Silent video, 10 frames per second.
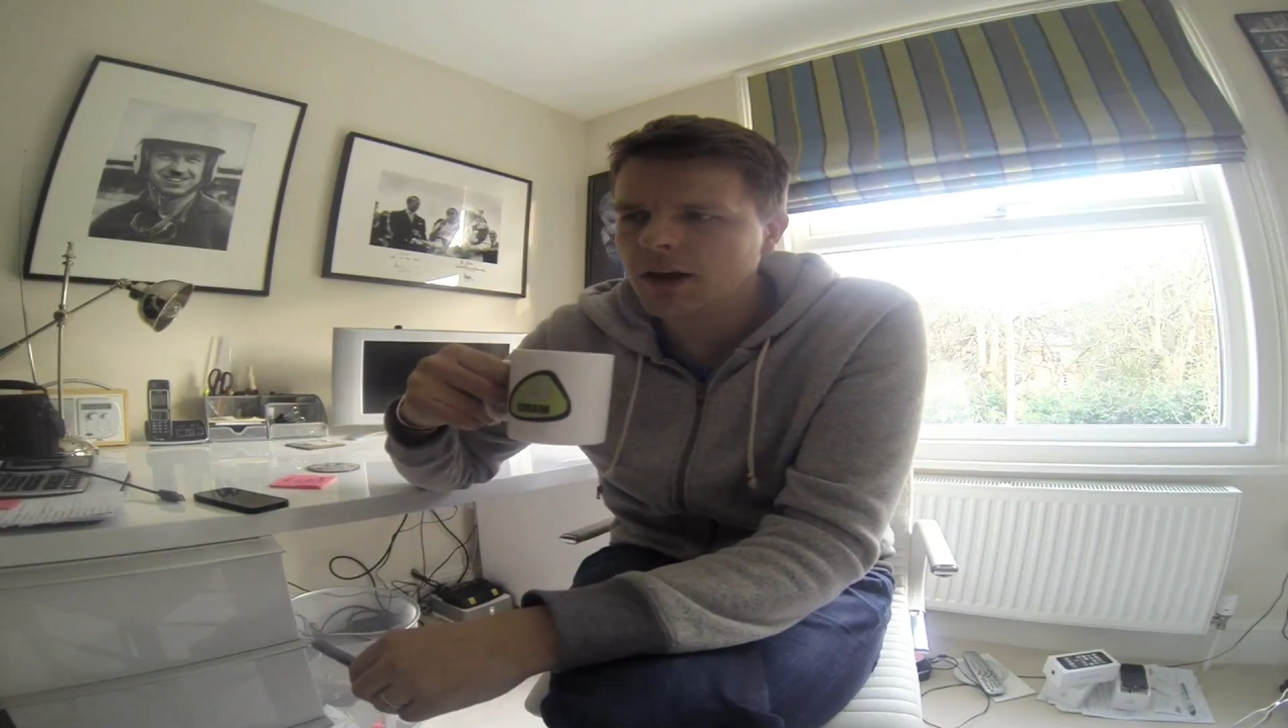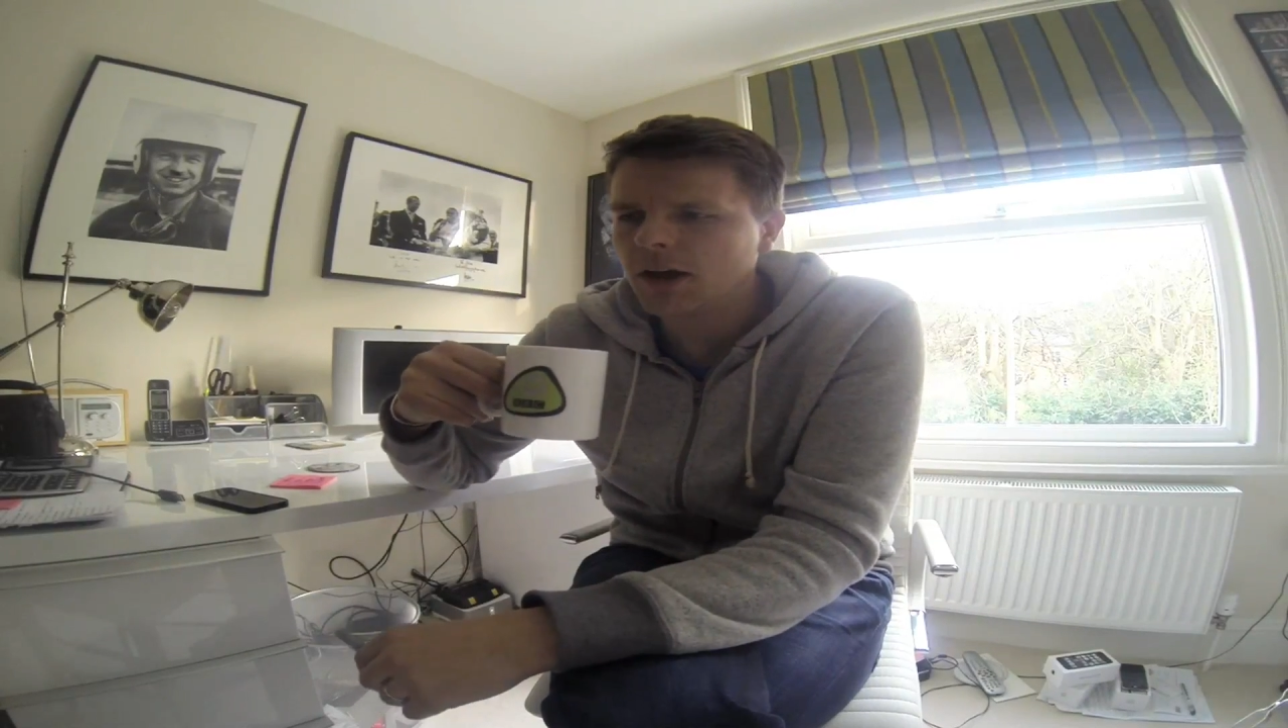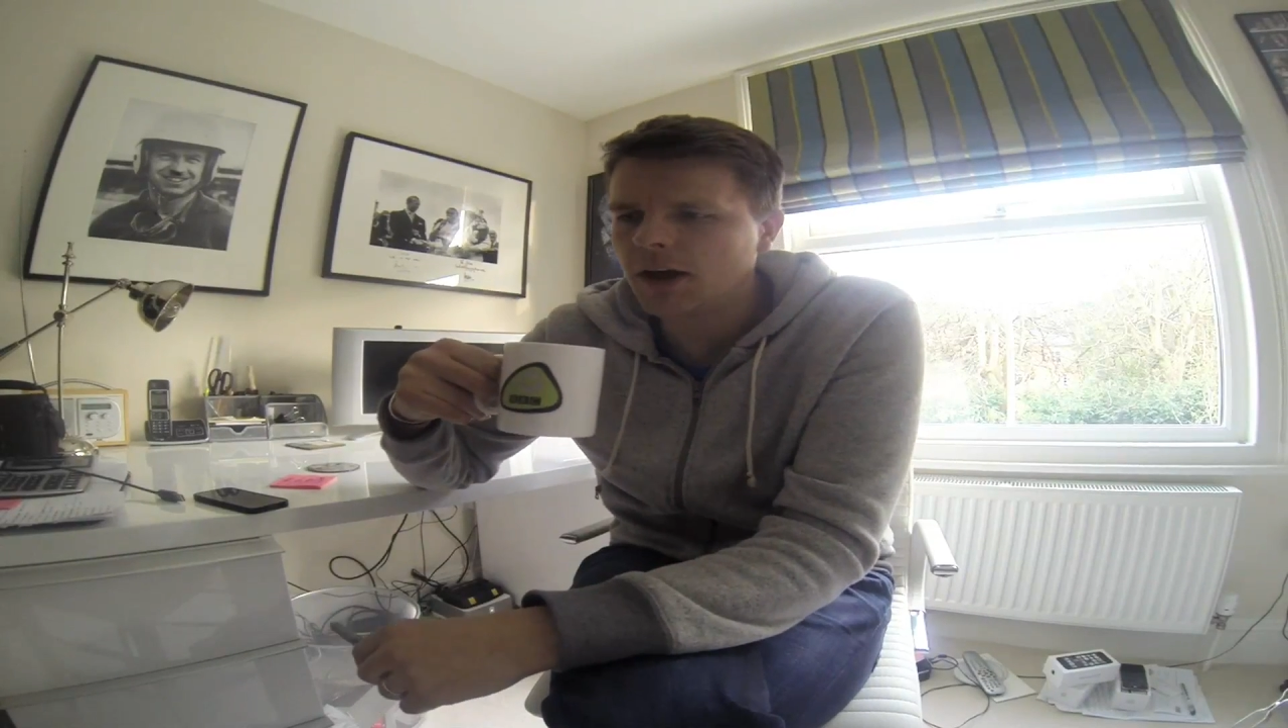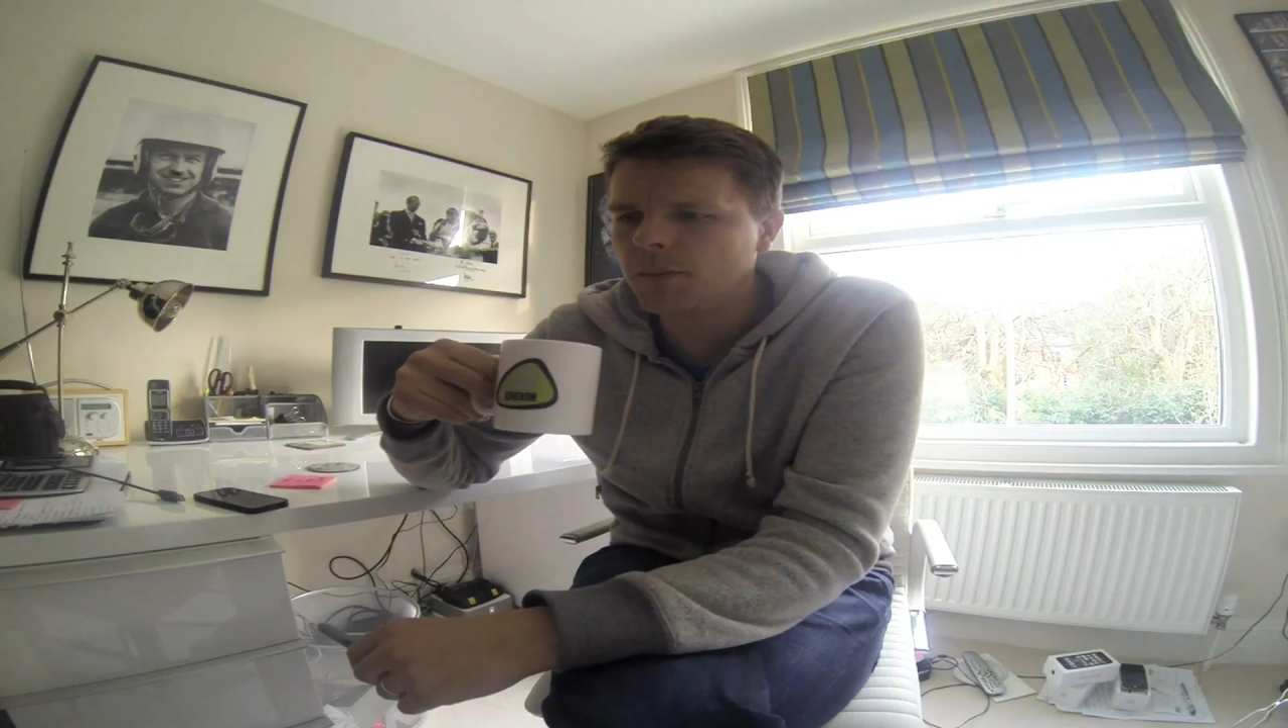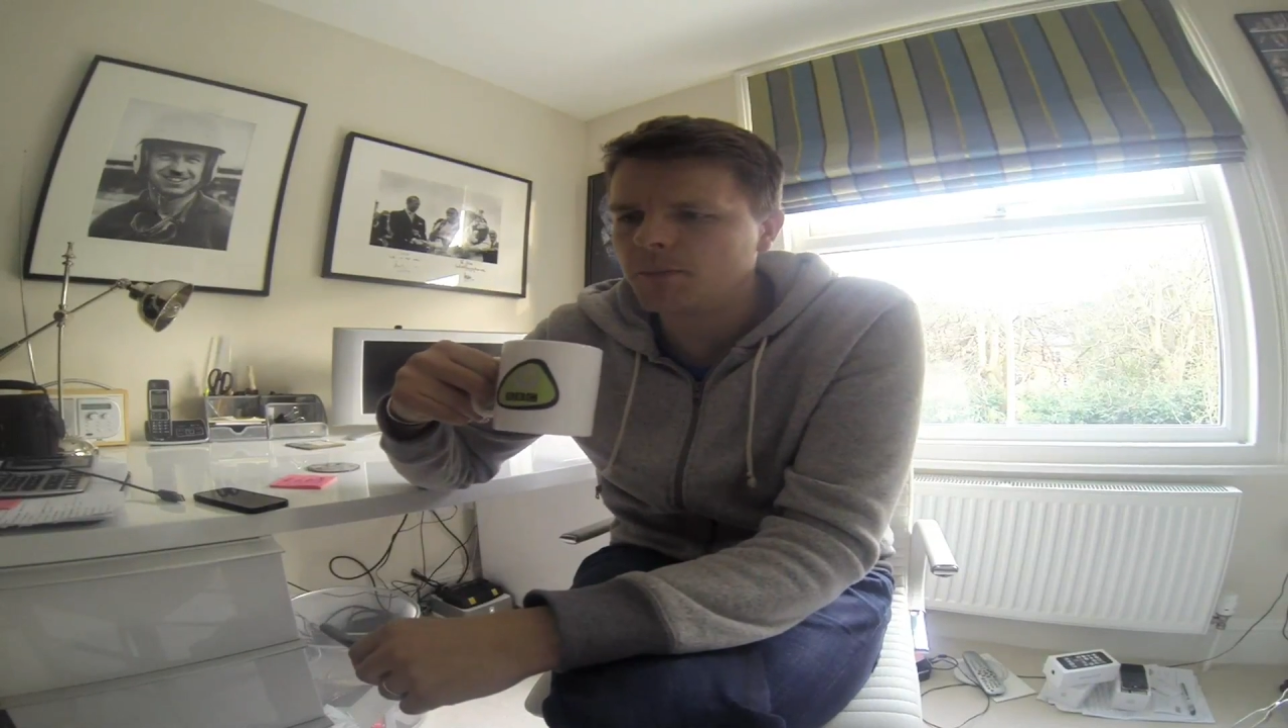
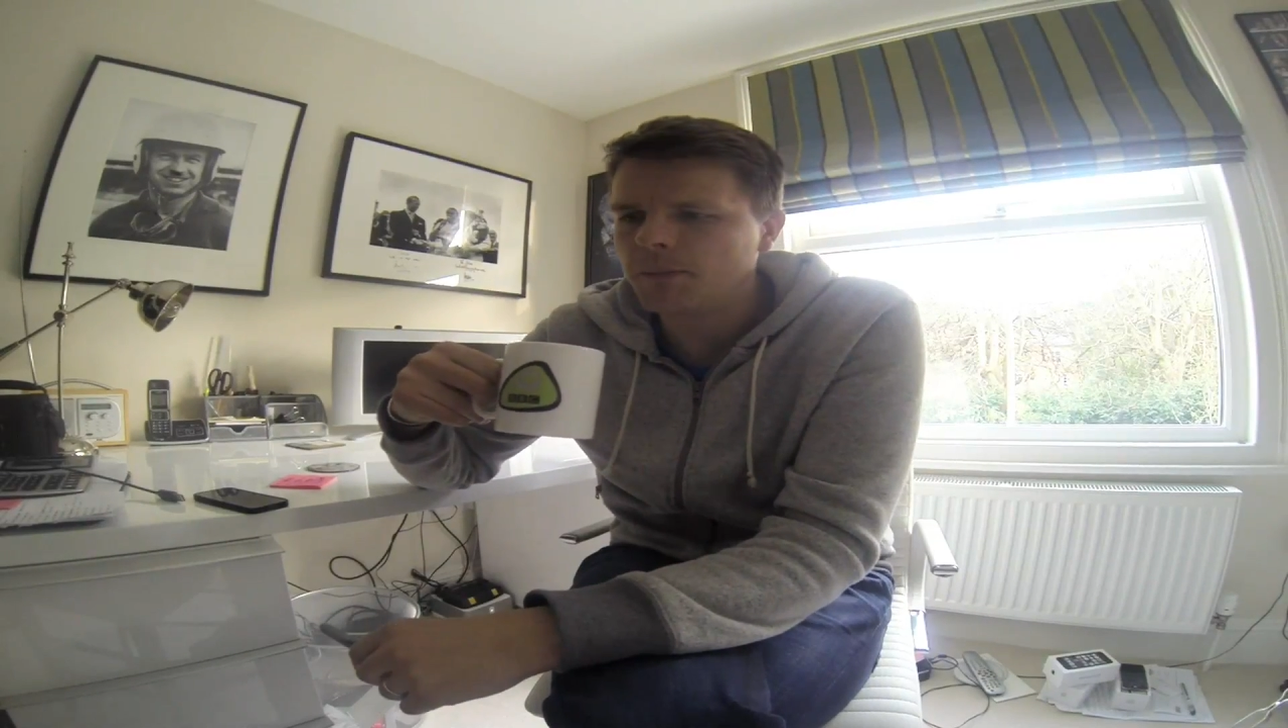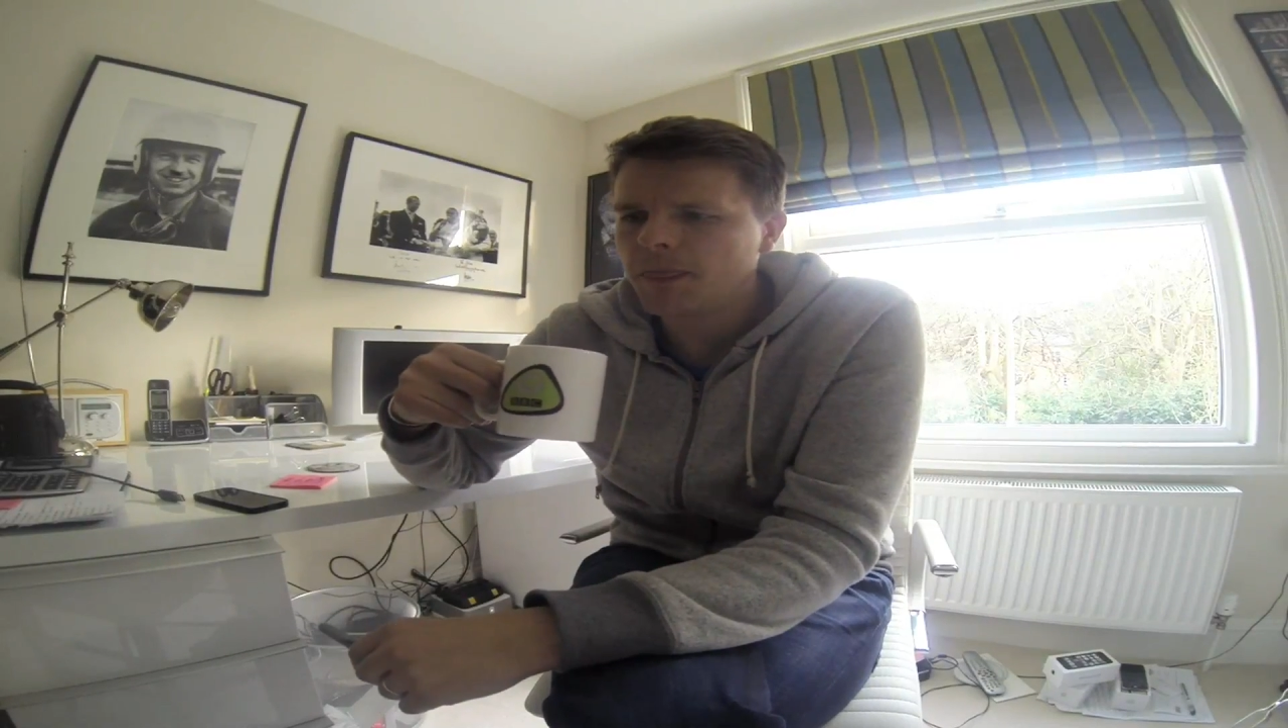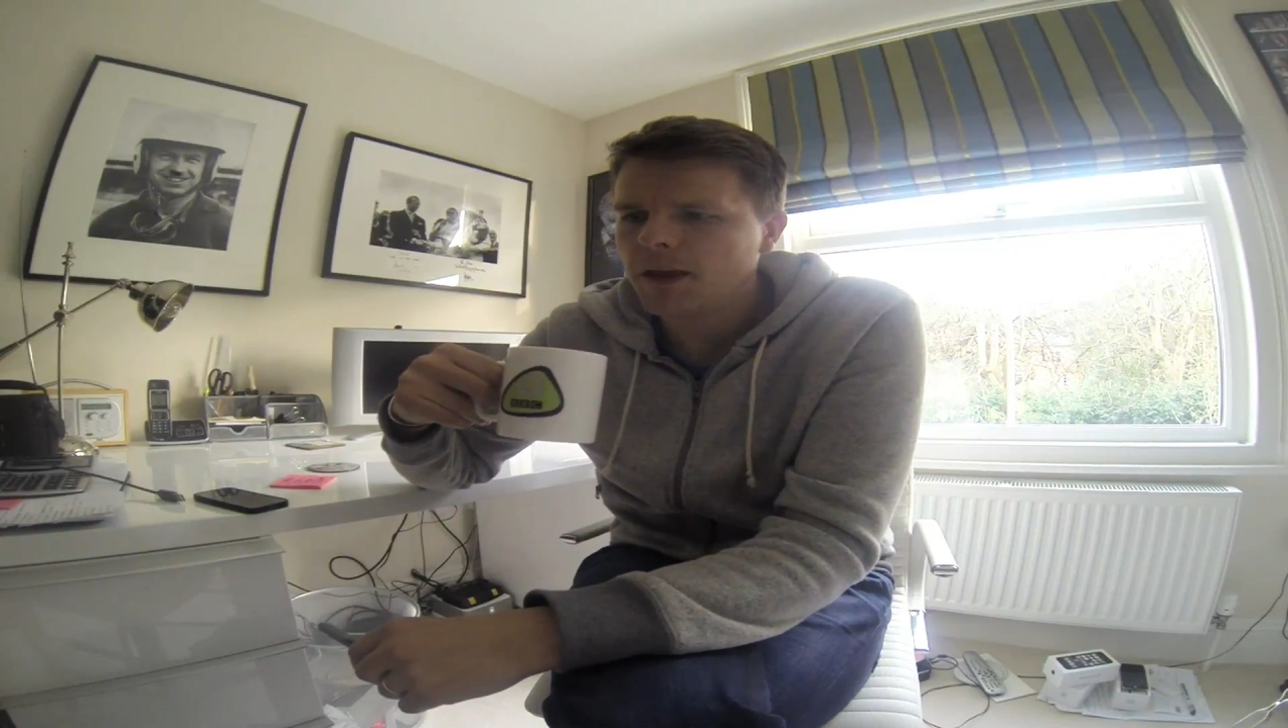um,